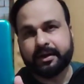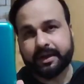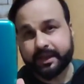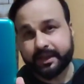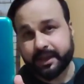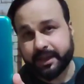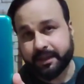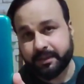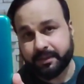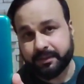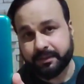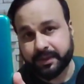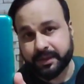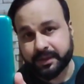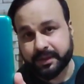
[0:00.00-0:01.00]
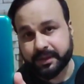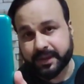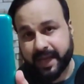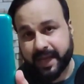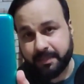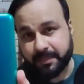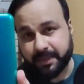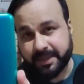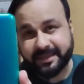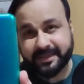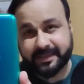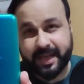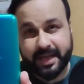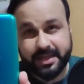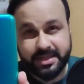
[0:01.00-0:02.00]
thing. I don't know whether the camera is
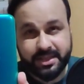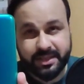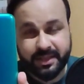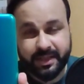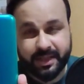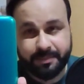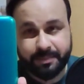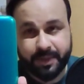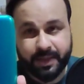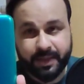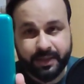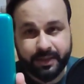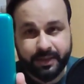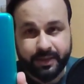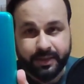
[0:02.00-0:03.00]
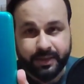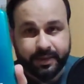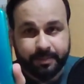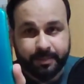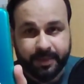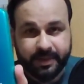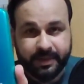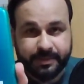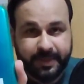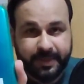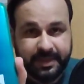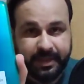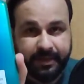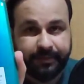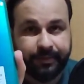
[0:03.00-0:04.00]
catching that part, but
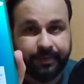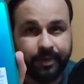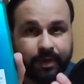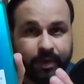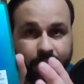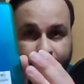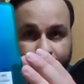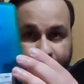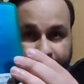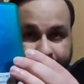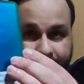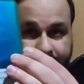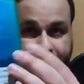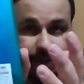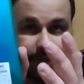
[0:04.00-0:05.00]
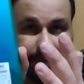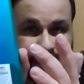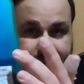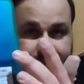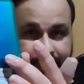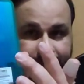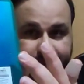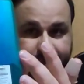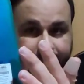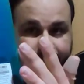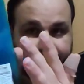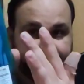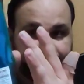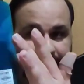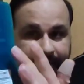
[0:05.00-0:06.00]
especially if you look here,
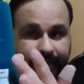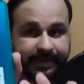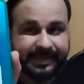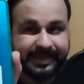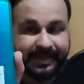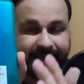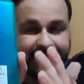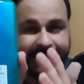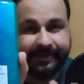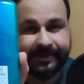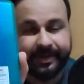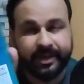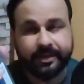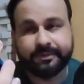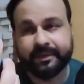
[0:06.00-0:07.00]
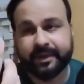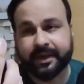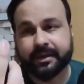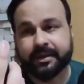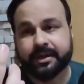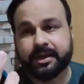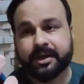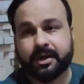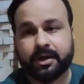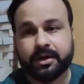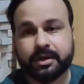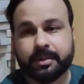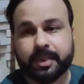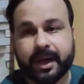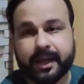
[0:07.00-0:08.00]
there is a glittering effect on the
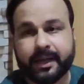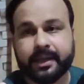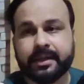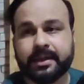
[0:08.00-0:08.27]
back.